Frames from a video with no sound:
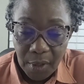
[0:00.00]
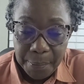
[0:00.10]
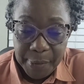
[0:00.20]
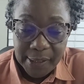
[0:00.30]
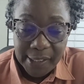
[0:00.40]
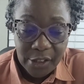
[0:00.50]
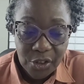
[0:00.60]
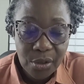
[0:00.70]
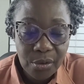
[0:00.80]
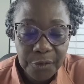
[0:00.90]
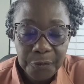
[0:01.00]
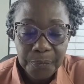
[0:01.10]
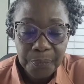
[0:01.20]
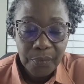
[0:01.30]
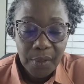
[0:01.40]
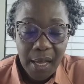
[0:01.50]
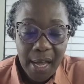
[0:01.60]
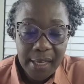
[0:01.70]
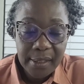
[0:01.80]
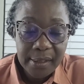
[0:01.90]
Business School
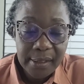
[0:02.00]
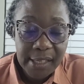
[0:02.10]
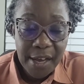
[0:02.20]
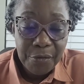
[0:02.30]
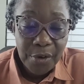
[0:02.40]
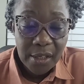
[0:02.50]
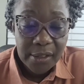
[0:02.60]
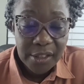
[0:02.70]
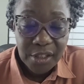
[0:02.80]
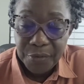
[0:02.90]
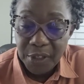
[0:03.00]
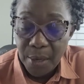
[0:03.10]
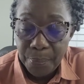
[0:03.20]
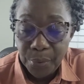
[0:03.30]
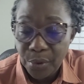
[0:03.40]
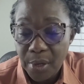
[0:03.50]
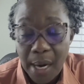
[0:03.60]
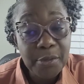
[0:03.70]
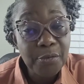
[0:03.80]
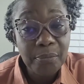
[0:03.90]
and several certificate
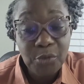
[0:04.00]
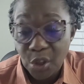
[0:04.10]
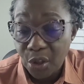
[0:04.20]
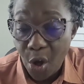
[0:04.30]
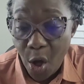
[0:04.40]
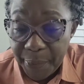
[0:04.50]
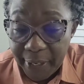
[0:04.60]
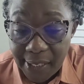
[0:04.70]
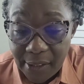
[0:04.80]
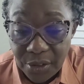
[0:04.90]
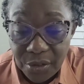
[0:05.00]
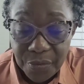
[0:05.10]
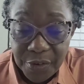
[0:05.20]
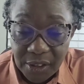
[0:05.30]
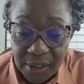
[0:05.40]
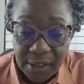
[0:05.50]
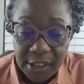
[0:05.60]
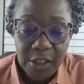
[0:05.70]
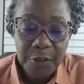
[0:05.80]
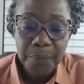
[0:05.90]
programs from John Hopkins
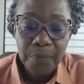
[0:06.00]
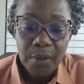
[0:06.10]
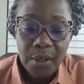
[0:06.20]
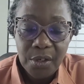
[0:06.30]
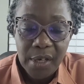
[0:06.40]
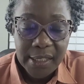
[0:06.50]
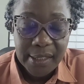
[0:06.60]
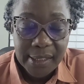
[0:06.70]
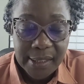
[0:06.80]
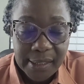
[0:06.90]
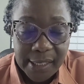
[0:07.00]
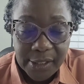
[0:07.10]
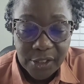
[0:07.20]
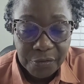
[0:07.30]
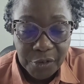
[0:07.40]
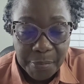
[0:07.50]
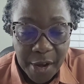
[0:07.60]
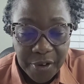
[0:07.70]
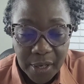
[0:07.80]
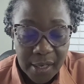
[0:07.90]
University, United States of
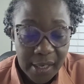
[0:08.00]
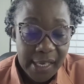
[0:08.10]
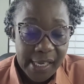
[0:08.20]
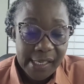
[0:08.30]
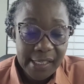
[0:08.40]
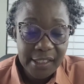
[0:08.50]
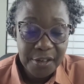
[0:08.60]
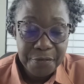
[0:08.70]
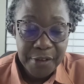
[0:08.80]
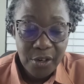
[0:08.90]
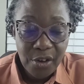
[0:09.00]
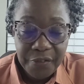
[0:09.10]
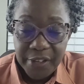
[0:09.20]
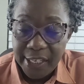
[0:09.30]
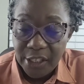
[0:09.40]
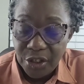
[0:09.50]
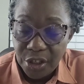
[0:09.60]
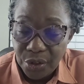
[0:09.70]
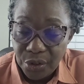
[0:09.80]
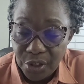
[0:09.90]
America. He's a fellow of the
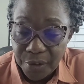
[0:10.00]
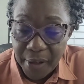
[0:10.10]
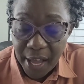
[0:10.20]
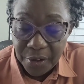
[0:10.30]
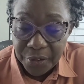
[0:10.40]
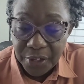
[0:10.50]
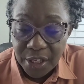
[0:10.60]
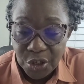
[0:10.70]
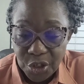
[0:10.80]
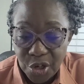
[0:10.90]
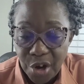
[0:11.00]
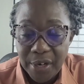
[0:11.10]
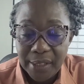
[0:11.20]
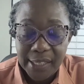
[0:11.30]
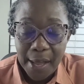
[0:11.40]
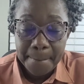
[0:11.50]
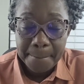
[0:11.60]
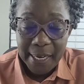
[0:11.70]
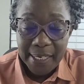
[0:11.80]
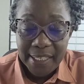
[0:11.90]
Institute of Health, Insurance and
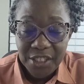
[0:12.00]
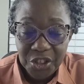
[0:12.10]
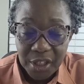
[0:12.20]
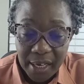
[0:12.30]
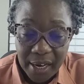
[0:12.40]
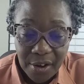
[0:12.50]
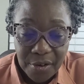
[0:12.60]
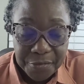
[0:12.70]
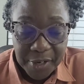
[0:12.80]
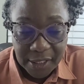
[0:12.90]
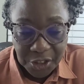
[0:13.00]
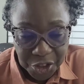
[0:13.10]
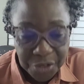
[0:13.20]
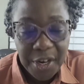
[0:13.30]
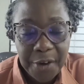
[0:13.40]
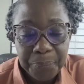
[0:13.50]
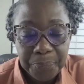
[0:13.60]
Managed Care of Nigeria